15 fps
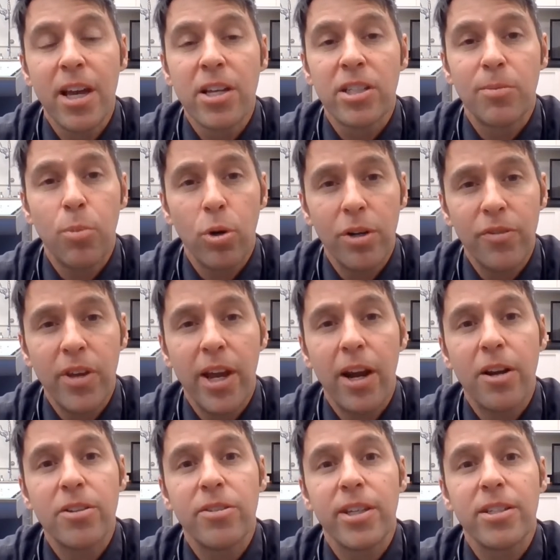Supportive care
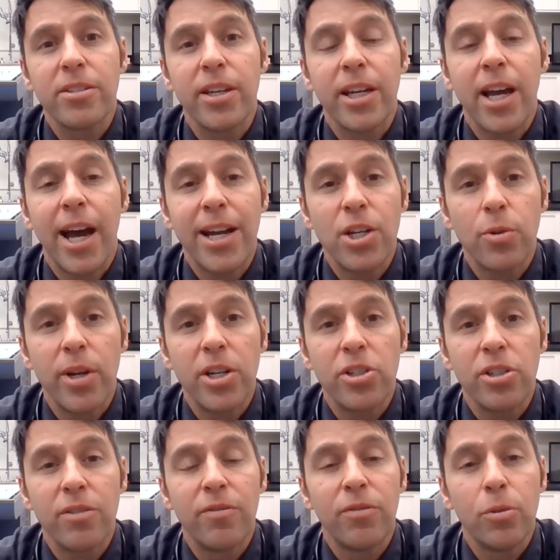is things like
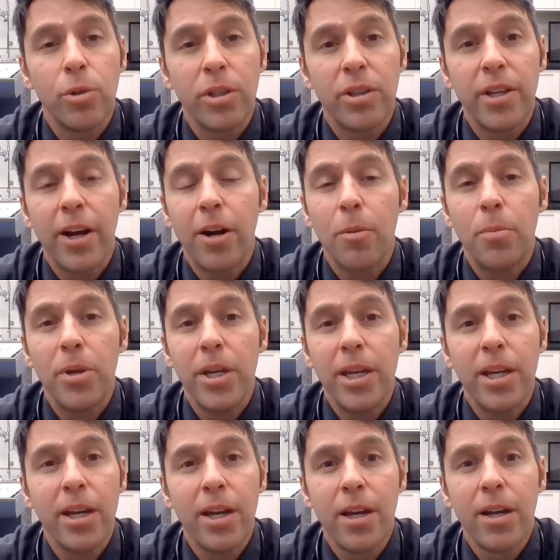hydration, fluid
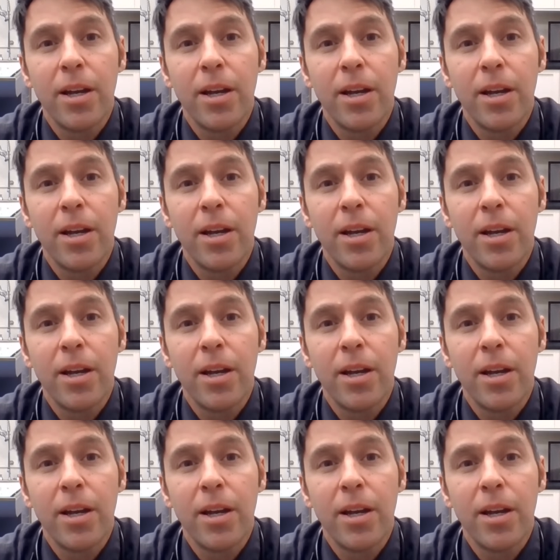therapy,